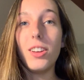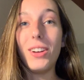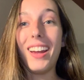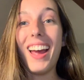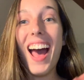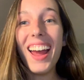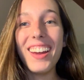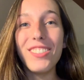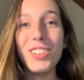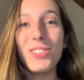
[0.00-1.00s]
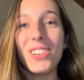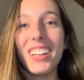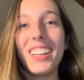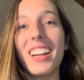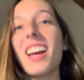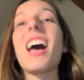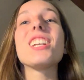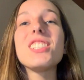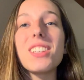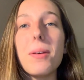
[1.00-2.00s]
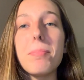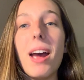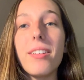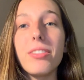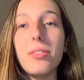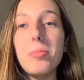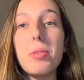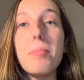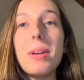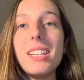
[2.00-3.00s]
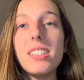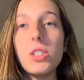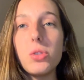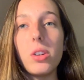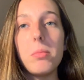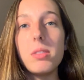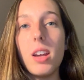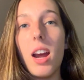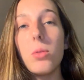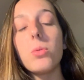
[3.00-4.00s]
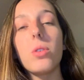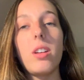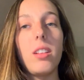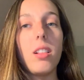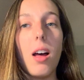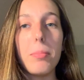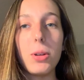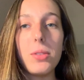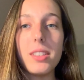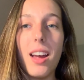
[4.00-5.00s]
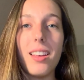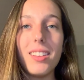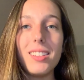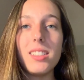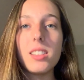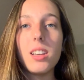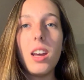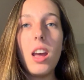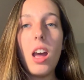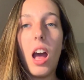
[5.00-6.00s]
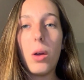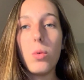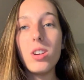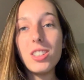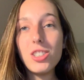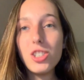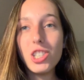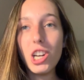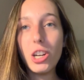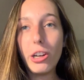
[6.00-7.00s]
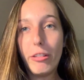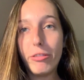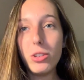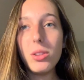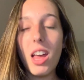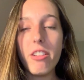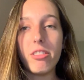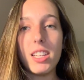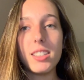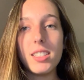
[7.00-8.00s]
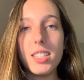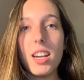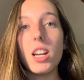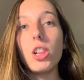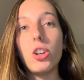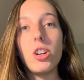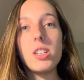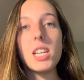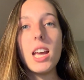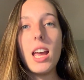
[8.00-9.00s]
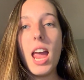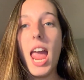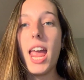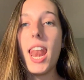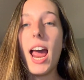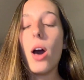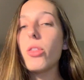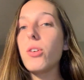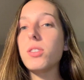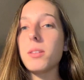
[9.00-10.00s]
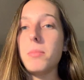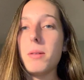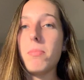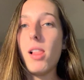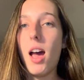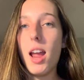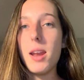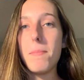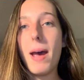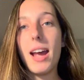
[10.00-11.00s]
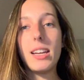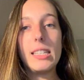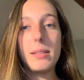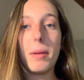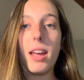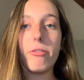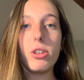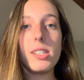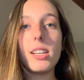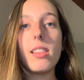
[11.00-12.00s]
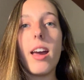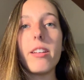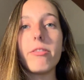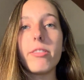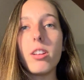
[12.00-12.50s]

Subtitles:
Okay, hi everyone! I just got back from an amazing trip to Ecuador and the Galapagos Islands. I wanted to share a few life lessons that I learned and how those can be applied back into my everyday life.